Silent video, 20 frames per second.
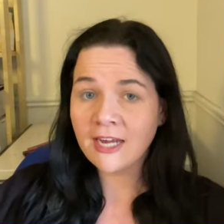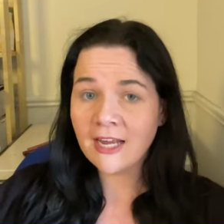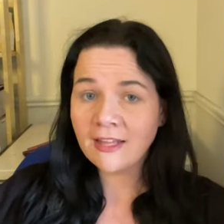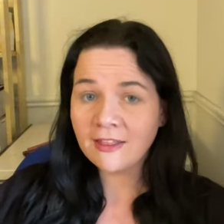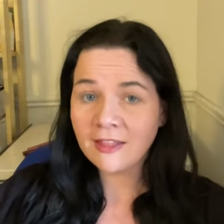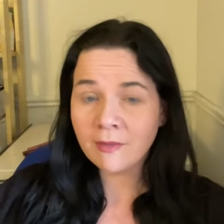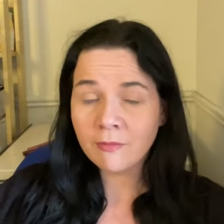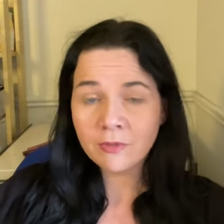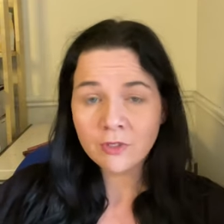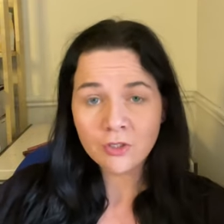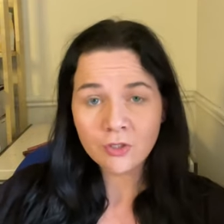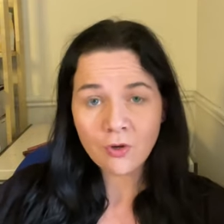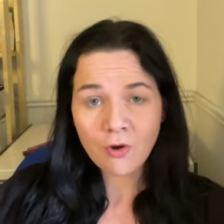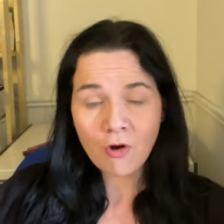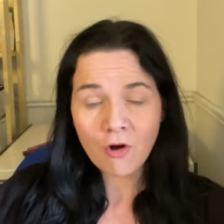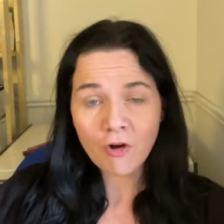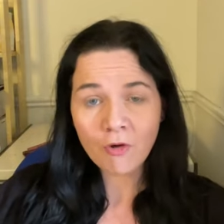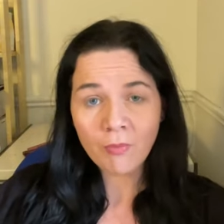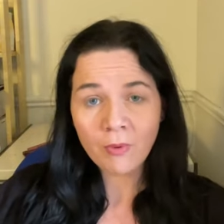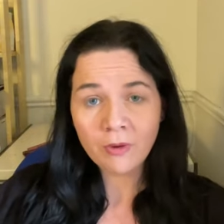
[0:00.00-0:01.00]
get them to
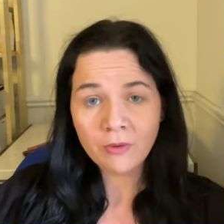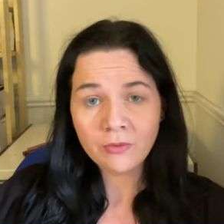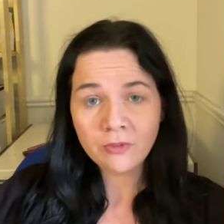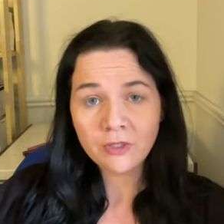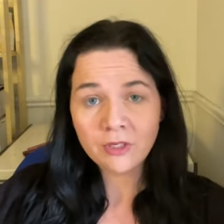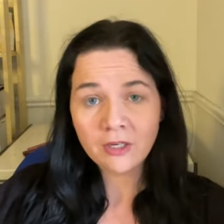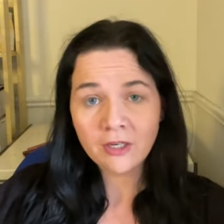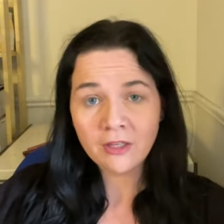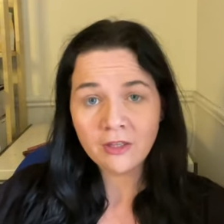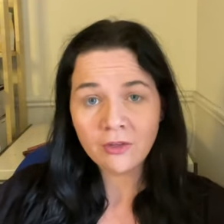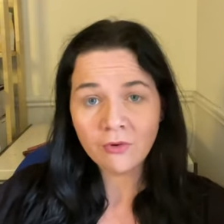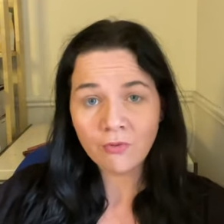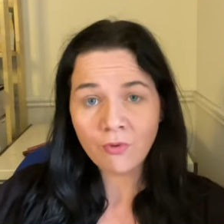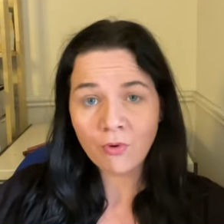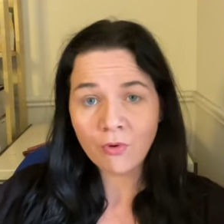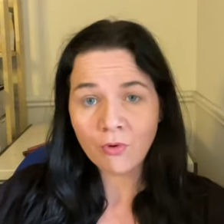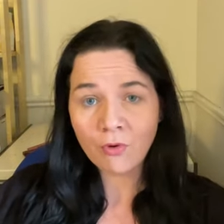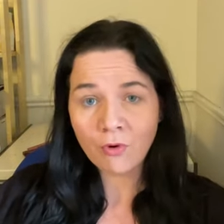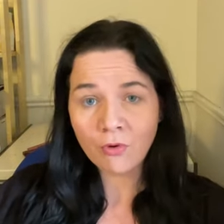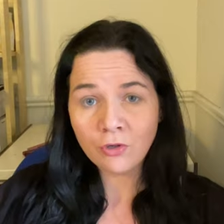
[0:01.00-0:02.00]
talk about their
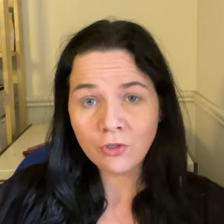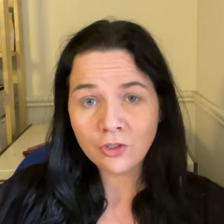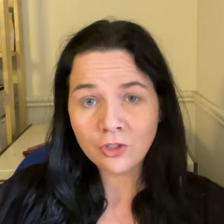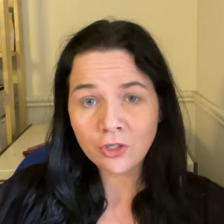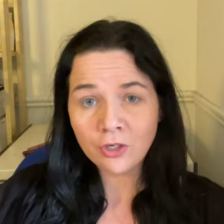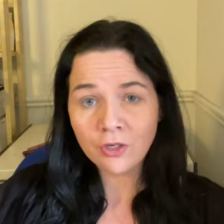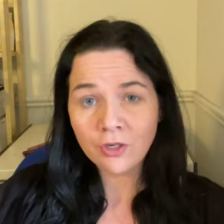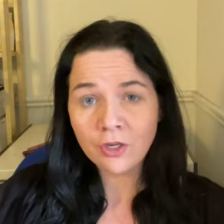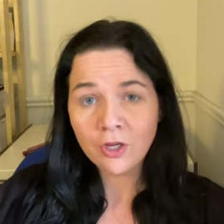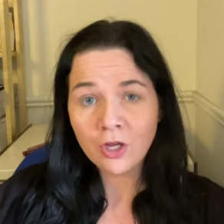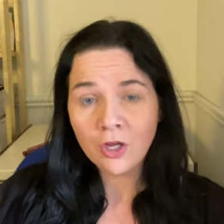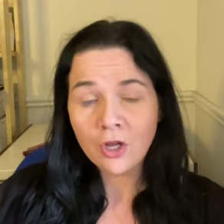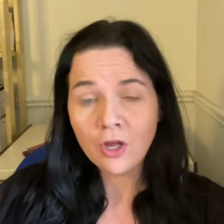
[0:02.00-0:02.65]
own culture